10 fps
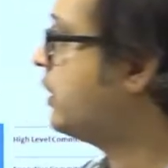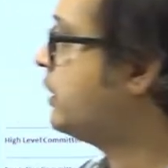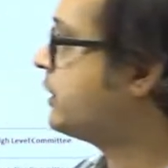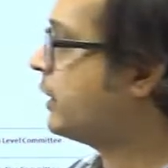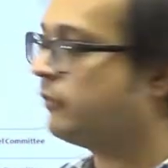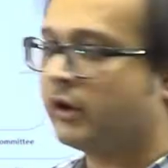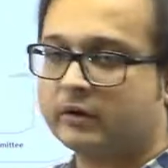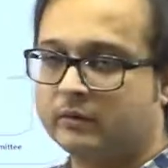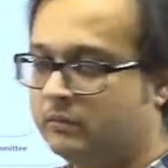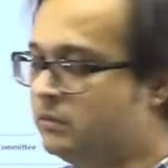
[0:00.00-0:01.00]
Network
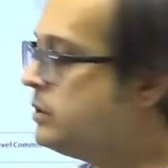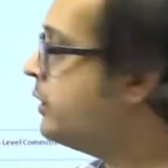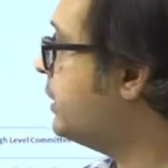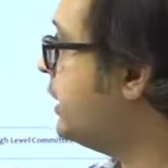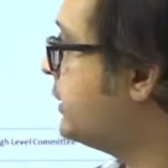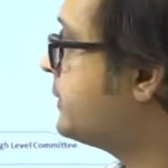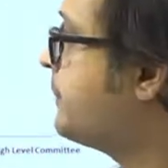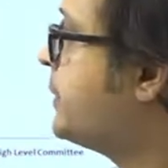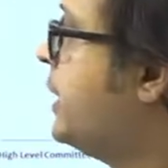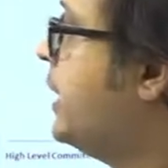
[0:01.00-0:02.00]
is
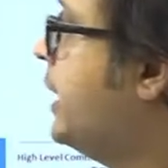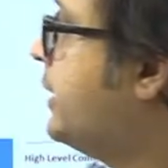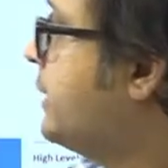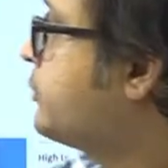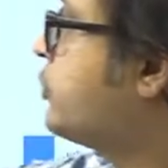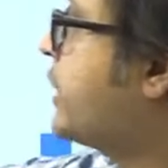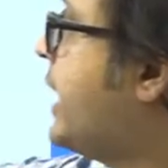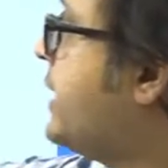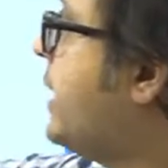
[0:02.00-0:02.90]
It helps to carry a